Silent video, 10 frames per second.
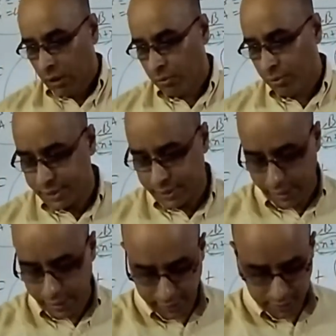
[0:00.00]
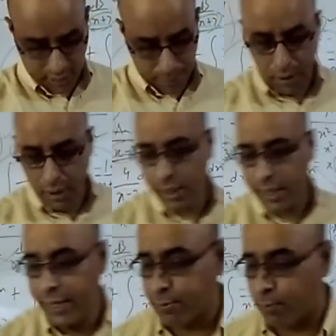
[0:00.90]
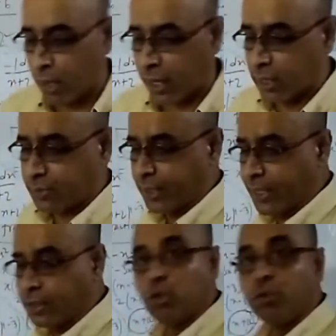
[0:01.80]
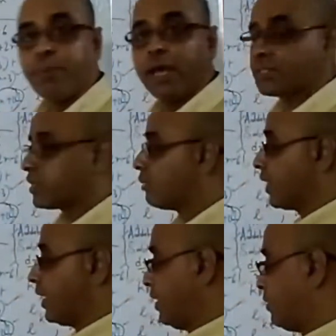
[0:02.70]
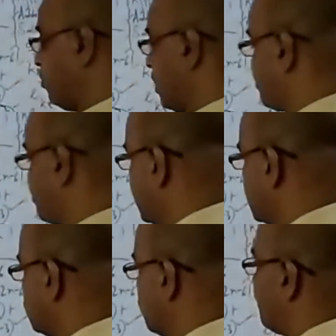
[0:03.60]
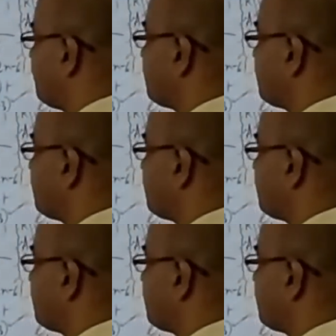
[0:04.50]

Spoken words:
we will take an example 8.32, page number 8.32.